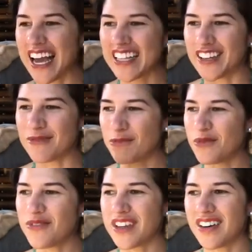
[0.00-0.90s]
I love
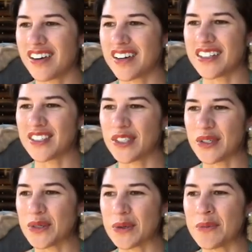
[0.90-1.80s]
moving on
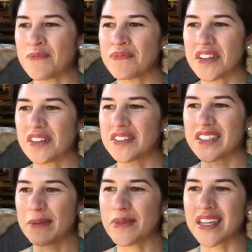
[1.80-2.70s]
to, you know,
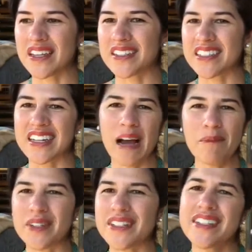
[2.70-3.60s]
something else. Like,
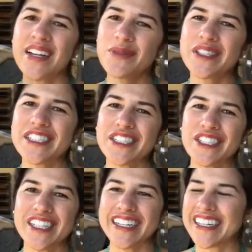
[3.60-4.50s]
I'm done with this
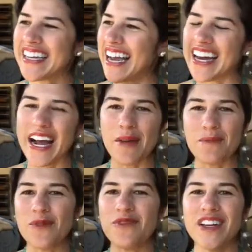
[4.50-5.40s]
shit and I am
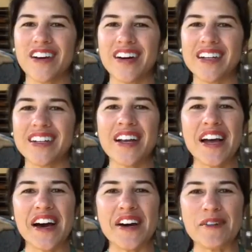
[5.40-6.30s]
moving on
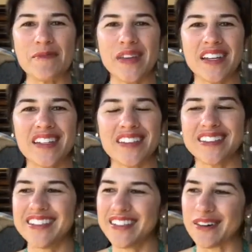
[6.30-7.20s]
um,
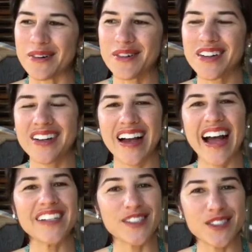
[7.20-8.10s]
because, you know,
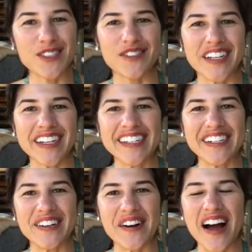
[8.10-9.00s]
I deserve it.
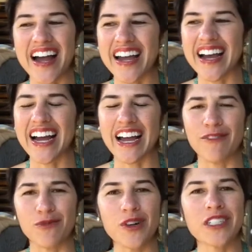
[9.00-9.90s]
You know, I, I
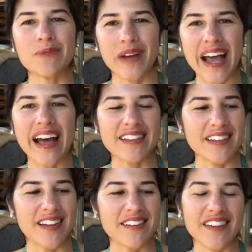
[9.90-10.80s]
have worked my ass
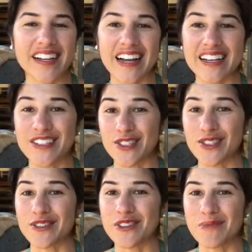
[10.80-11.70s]
off and I
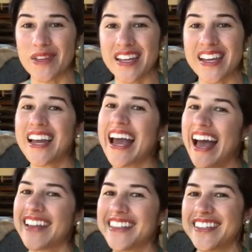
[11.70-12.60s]
deserve to be
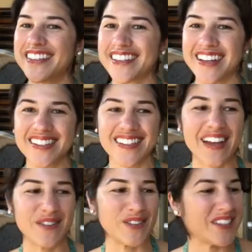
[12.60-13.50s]
at this next
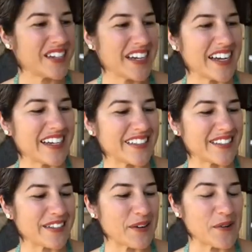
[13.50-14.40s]
level. And
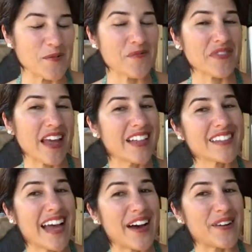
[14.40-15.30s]
so
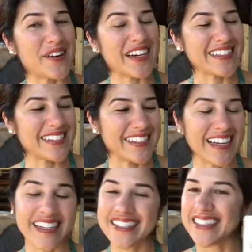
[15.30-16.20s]
that's how I see
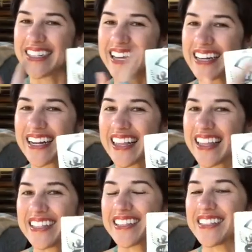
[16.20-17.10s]
death. And again, I
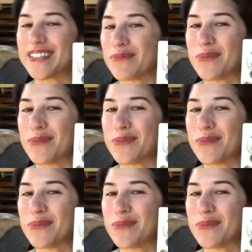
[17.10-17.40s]
think this is a